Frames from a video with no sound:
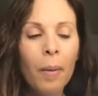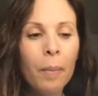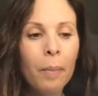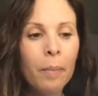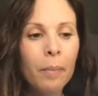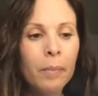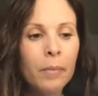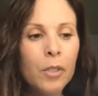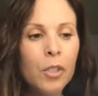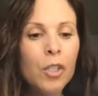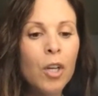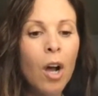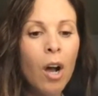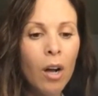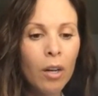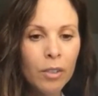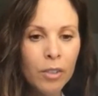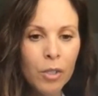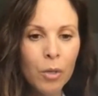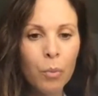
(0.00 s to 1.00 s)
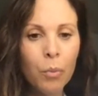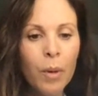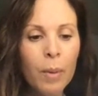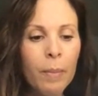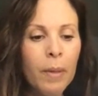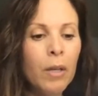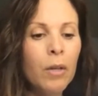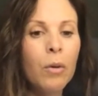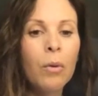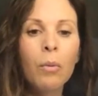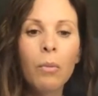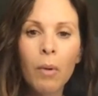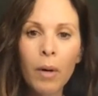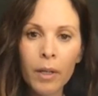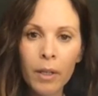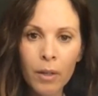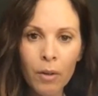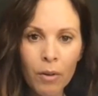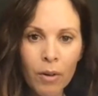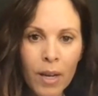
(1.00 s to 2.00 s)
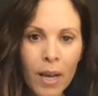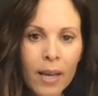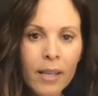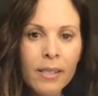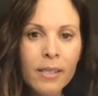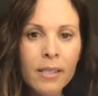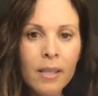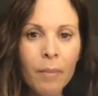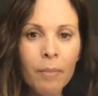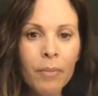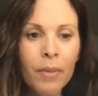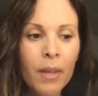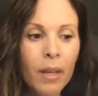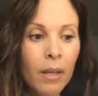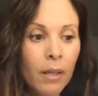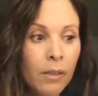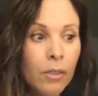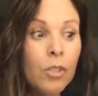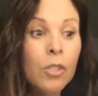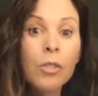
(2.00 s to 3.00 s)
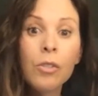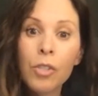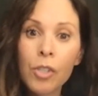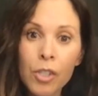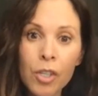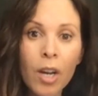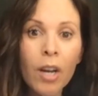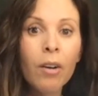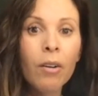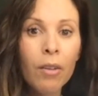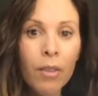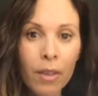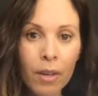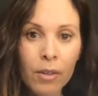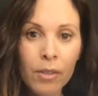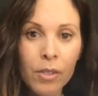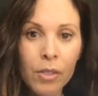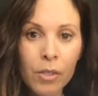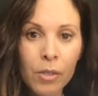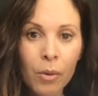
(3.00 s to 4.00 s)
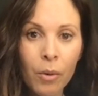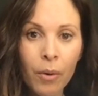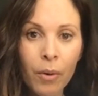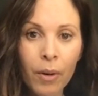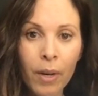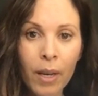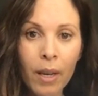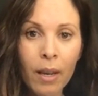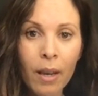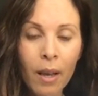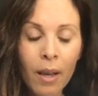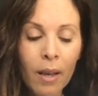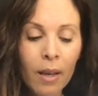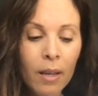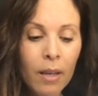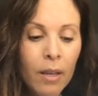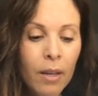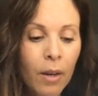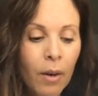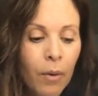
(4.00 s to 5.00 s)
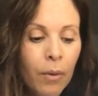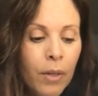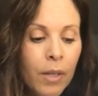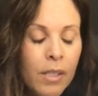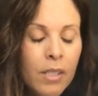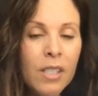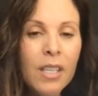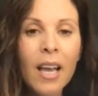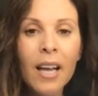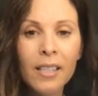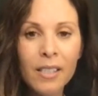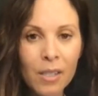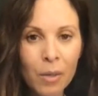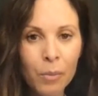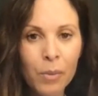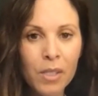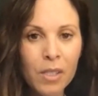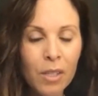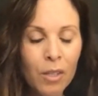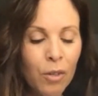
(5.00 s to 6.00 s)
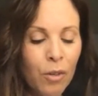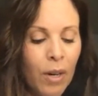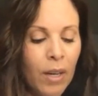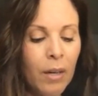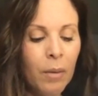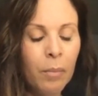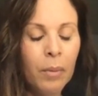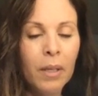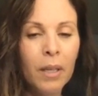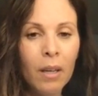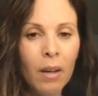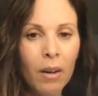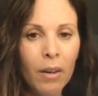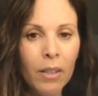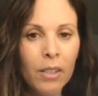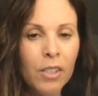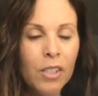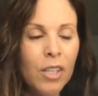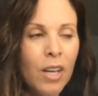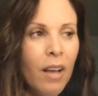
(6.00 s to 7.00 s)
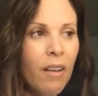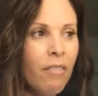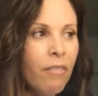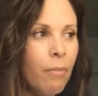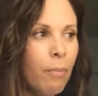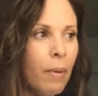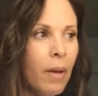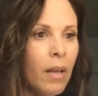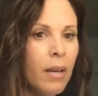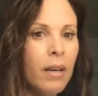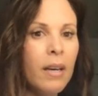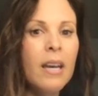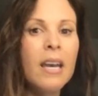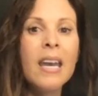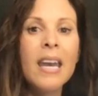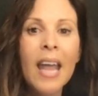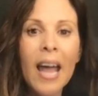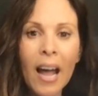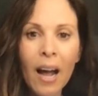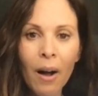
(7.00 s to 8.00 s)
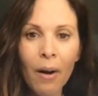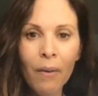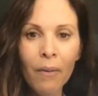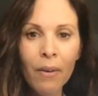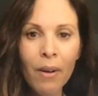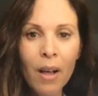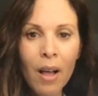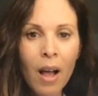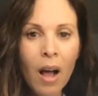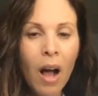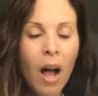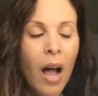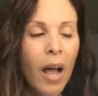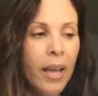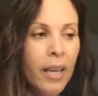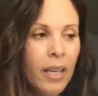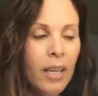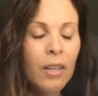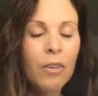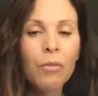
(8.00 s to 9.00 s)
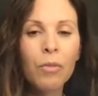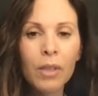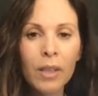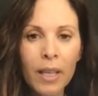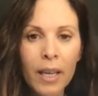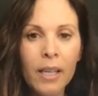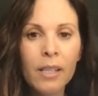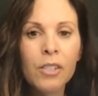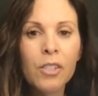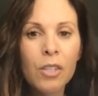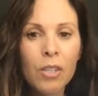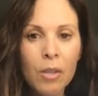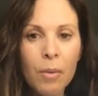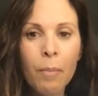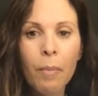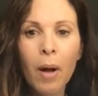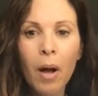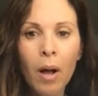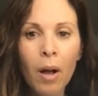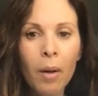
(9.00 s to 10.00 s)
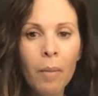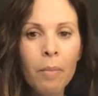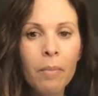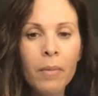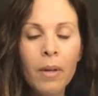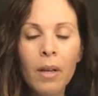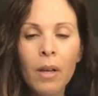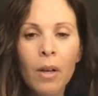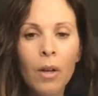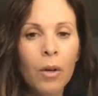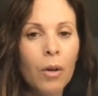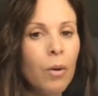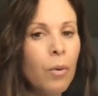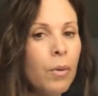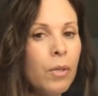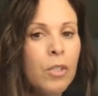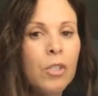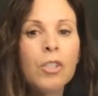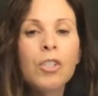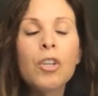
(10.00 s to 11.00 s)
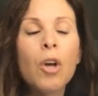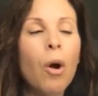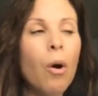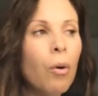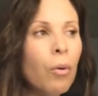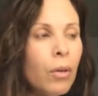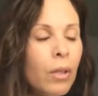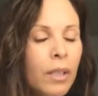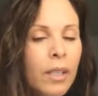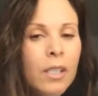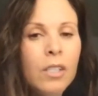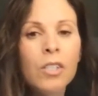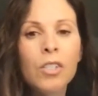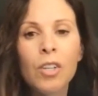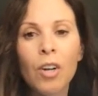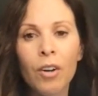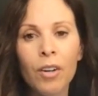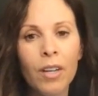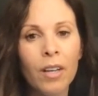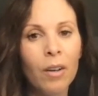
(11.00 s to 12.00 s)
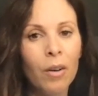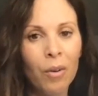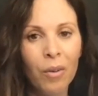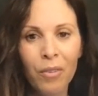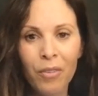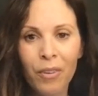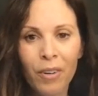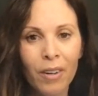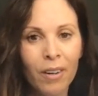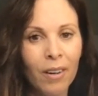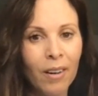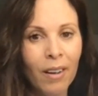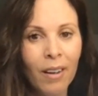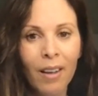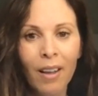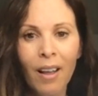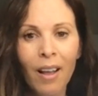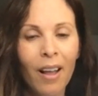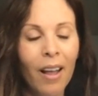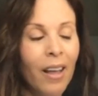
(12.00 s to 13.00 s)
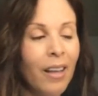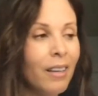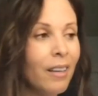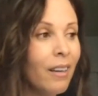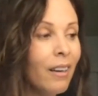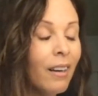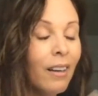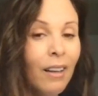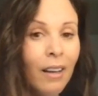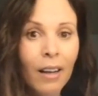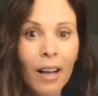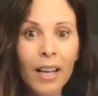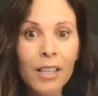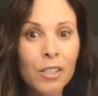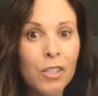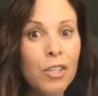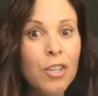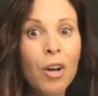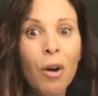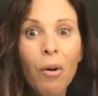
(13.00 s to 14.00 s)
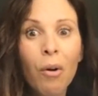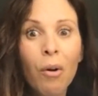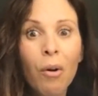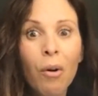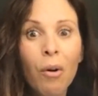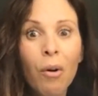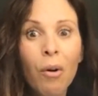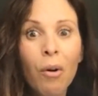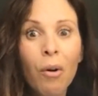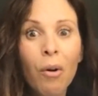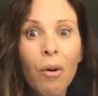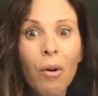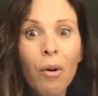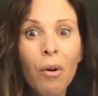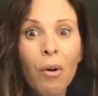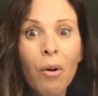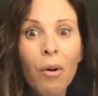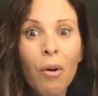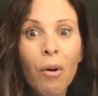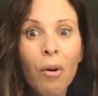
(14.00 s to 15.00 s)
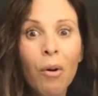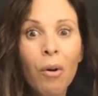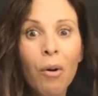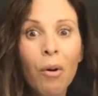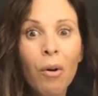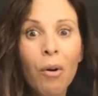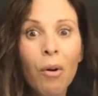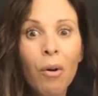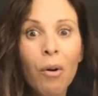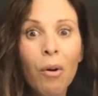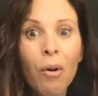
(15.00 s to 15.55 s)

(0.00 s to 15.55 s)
talk to women who want to create something to share their story, because yes, it was incredibly hard, Jeff, but now I can relate to the mom who is totally starting over and has no idea what she's doing,